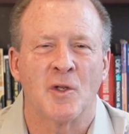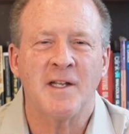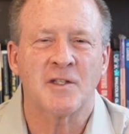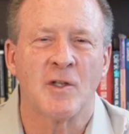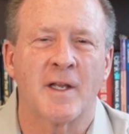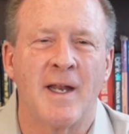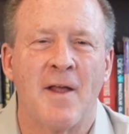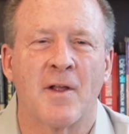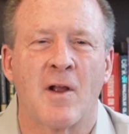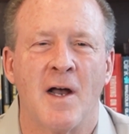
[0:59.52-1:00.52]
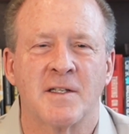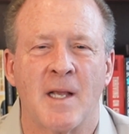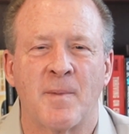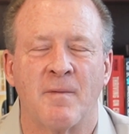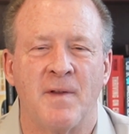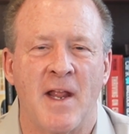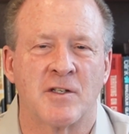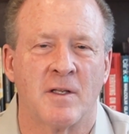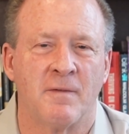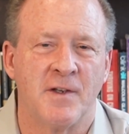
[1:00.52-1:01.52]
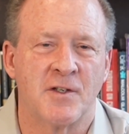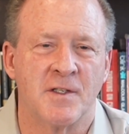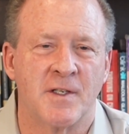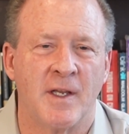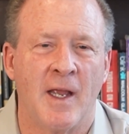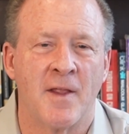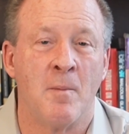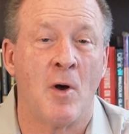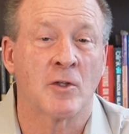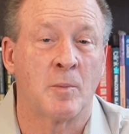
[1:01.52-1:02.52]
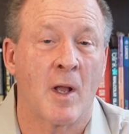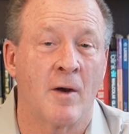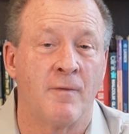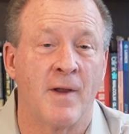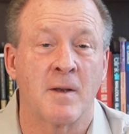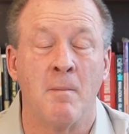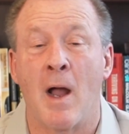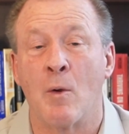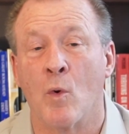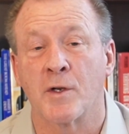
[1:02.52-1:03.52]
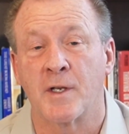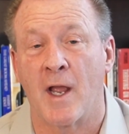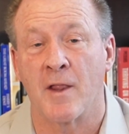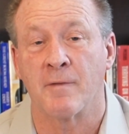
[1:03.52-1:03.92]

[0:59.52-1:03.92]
let's look at how the concept of financial efficiency and the multiplier effect might work together